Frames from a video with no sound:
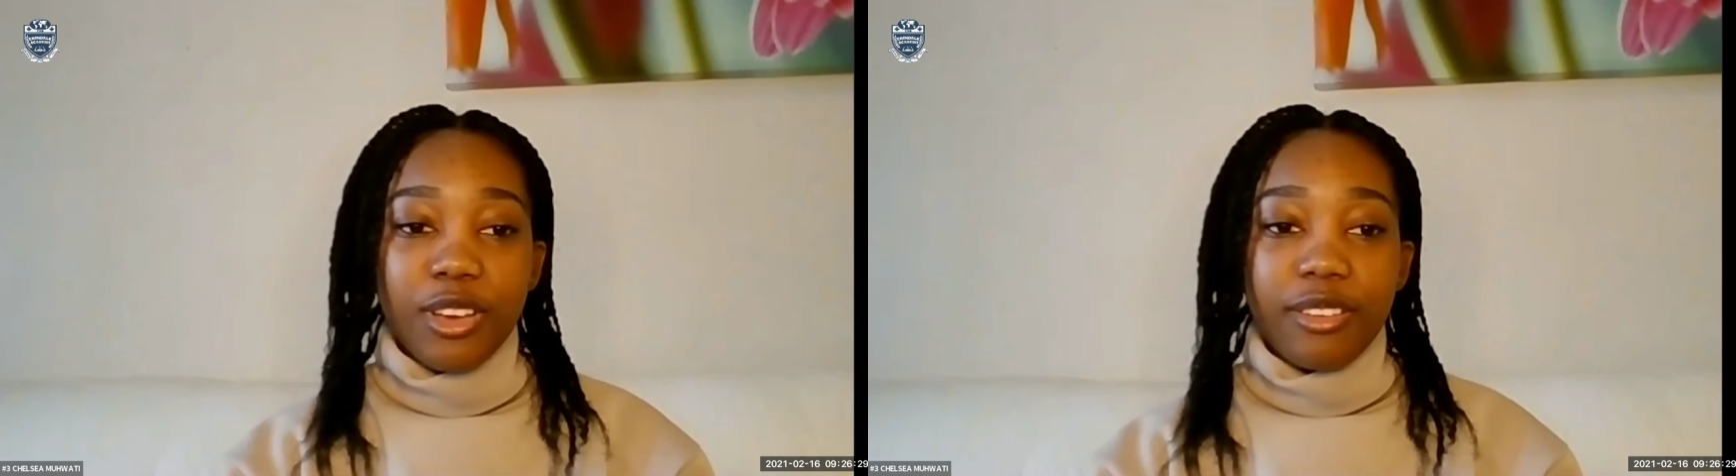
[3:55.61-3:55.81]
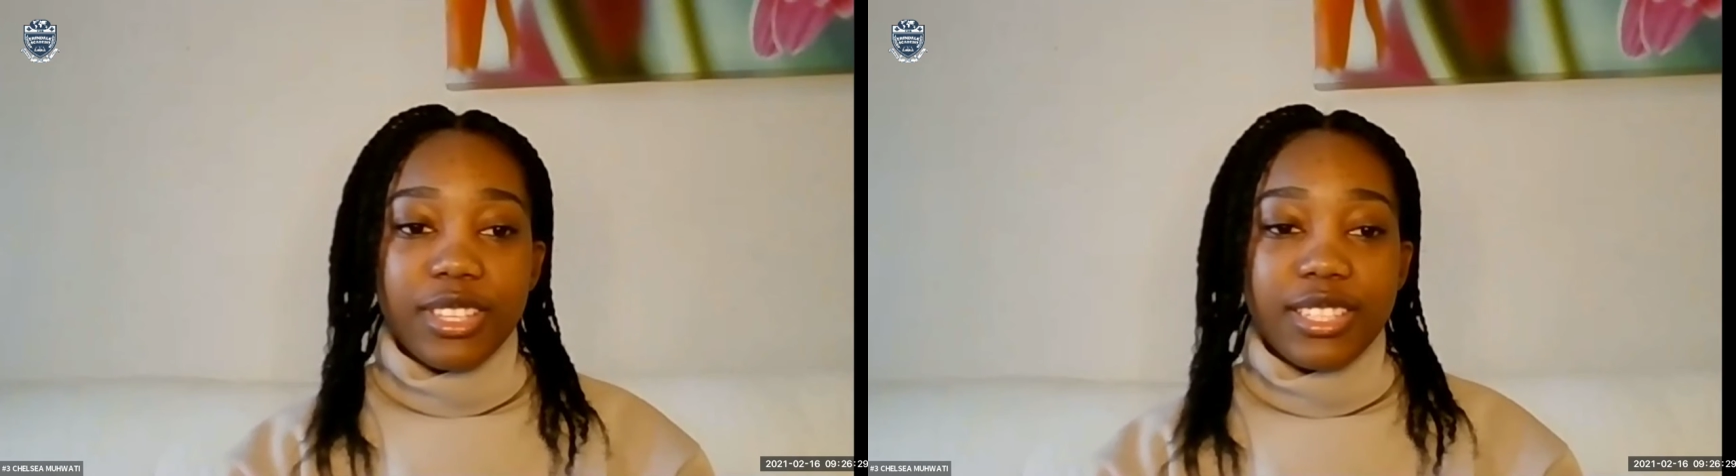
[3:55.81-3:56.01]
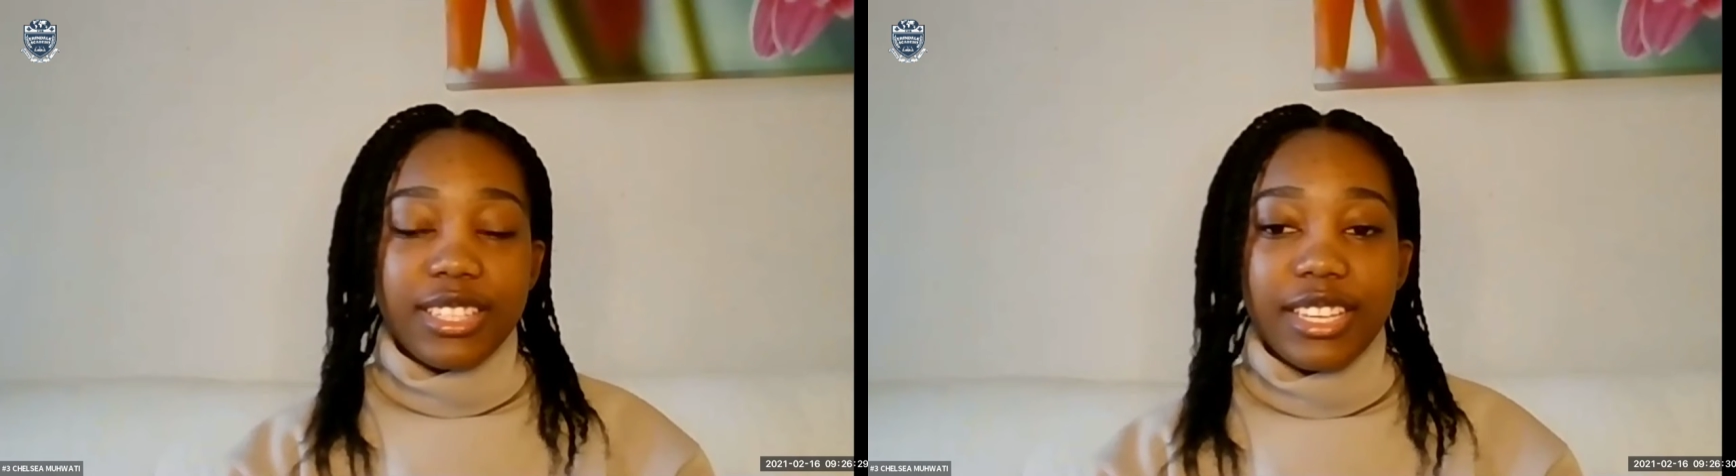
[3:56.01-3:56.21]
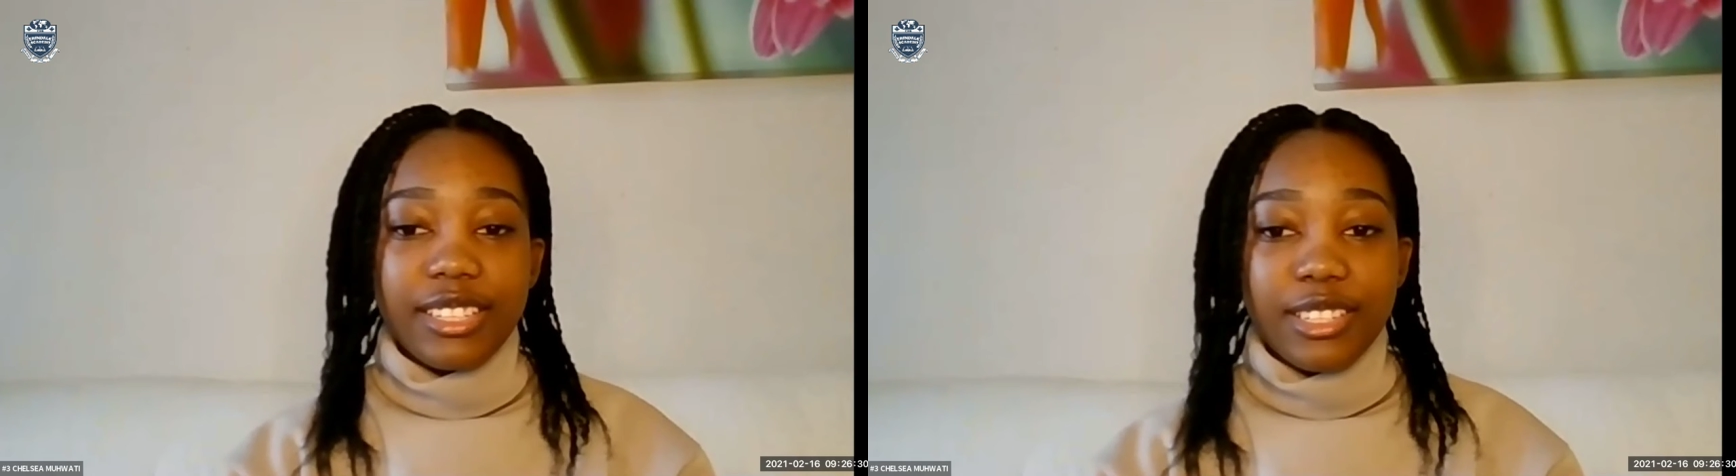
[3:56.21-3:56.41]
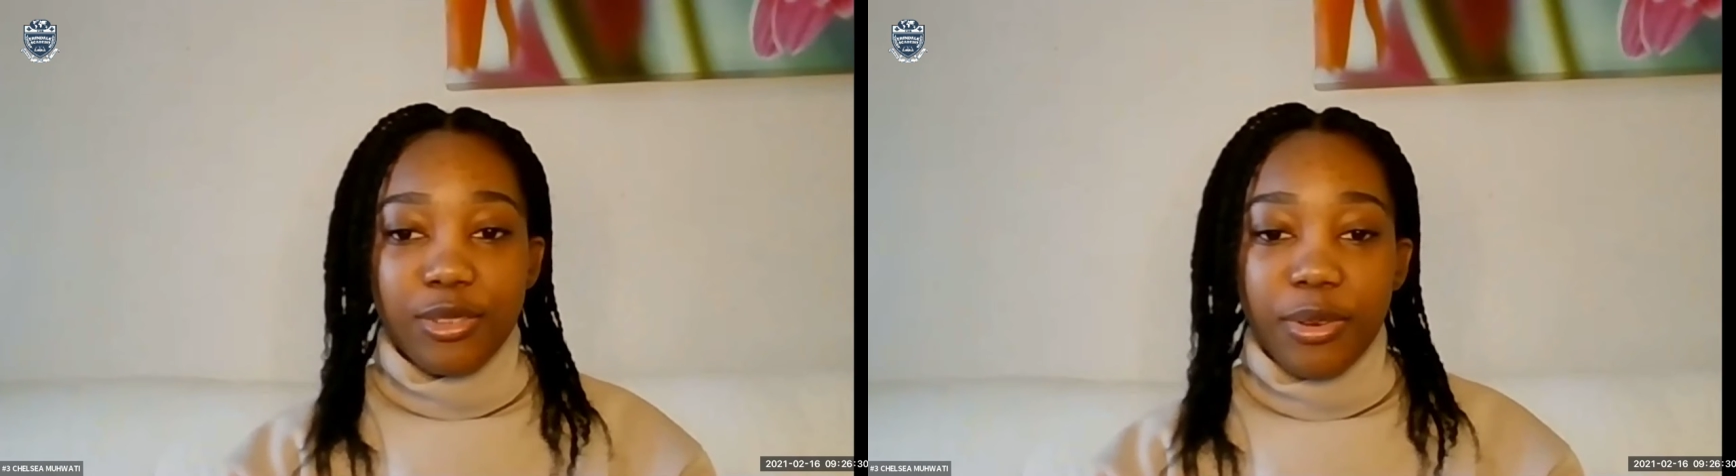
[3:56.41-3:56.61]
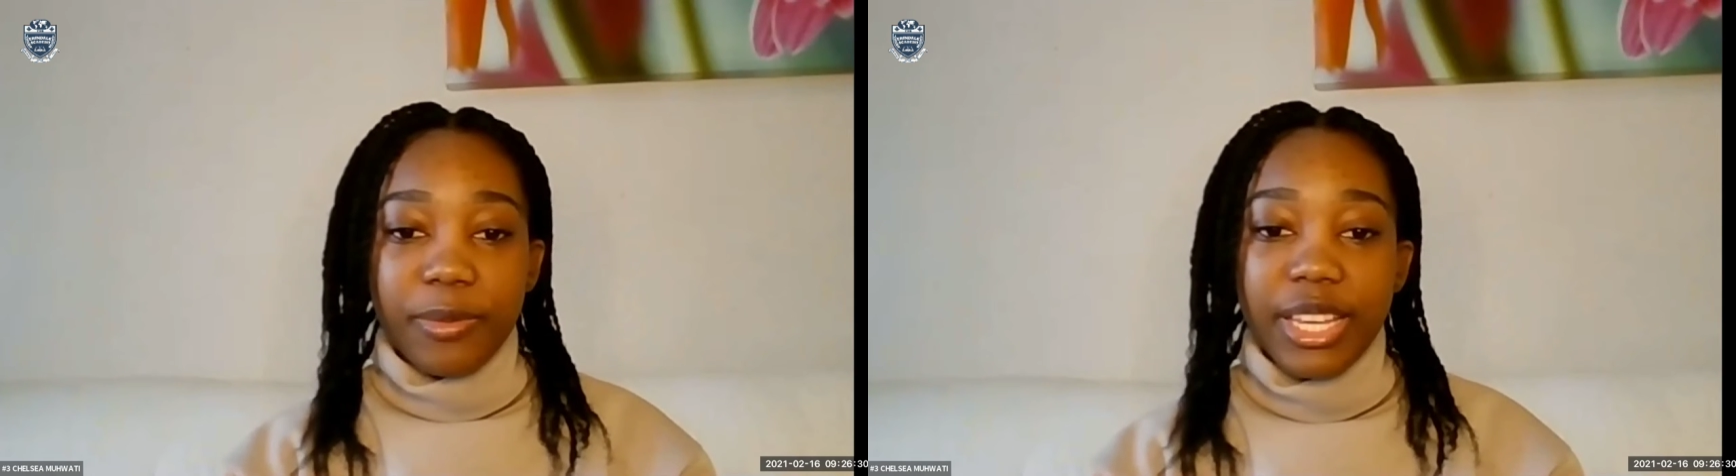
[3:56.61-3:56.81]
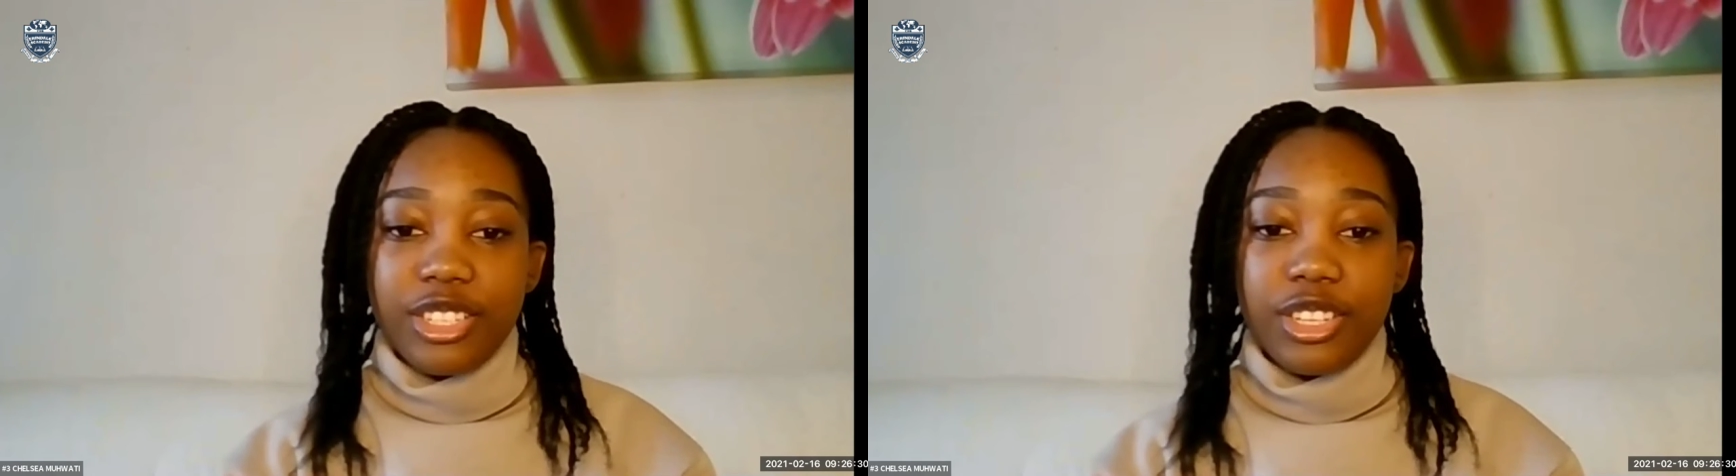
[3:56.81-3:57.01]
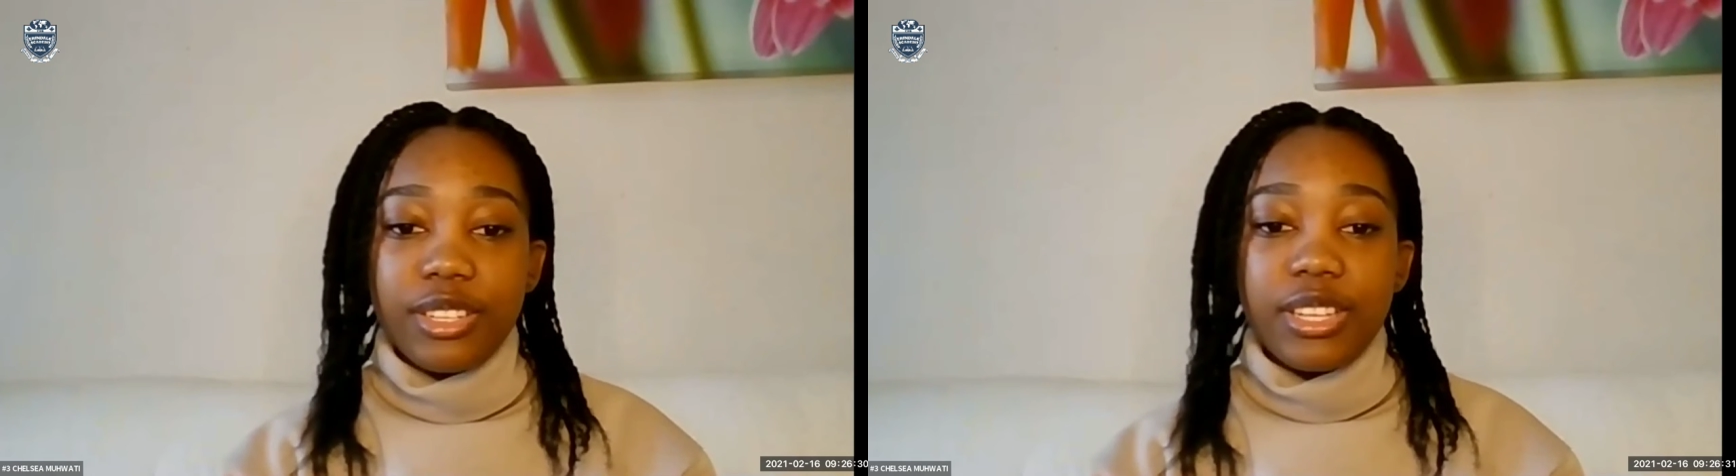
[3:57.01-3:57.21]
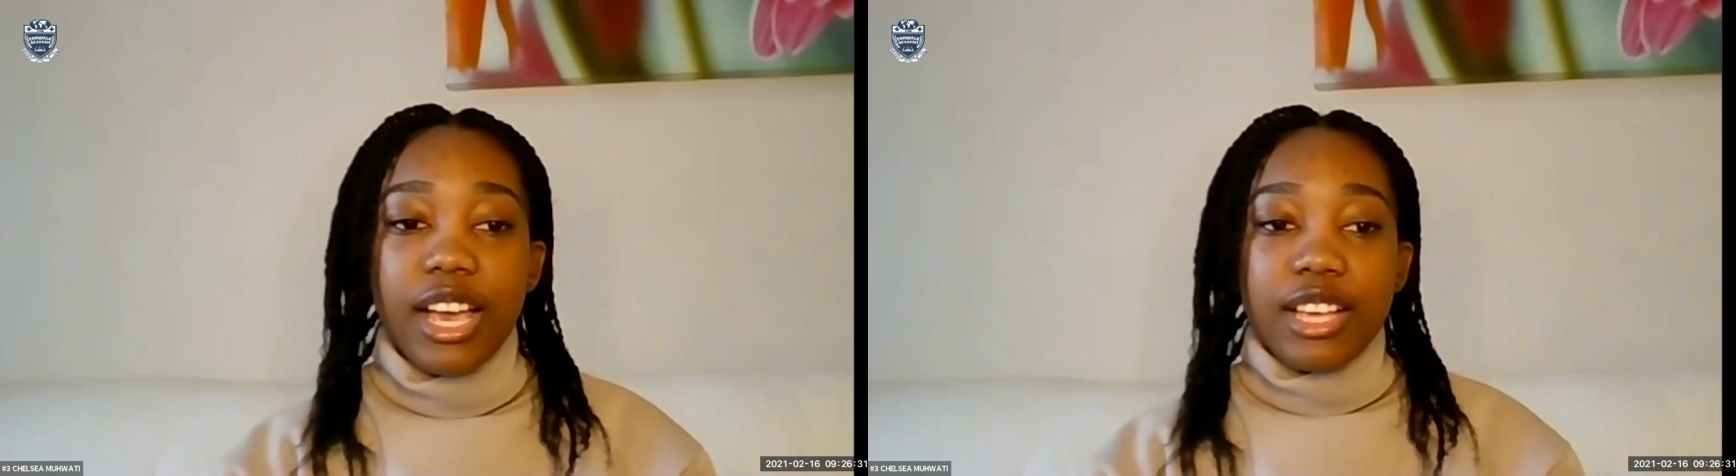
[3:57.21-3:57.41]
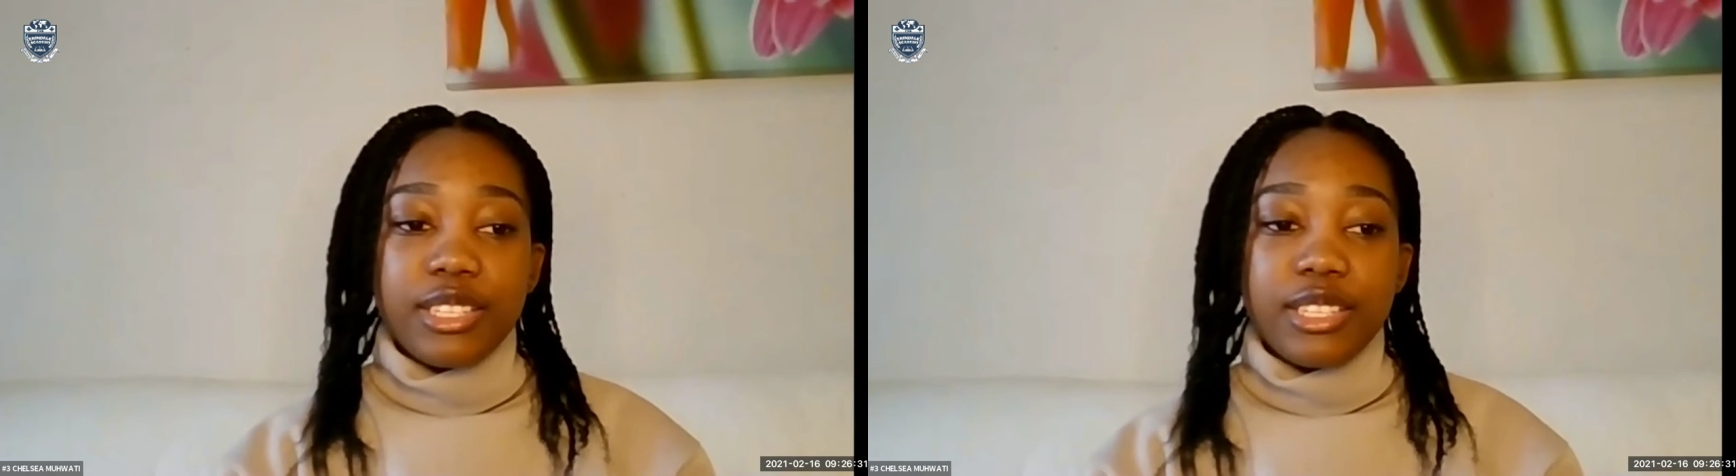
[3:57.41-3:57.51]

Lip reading: obviously discrimination.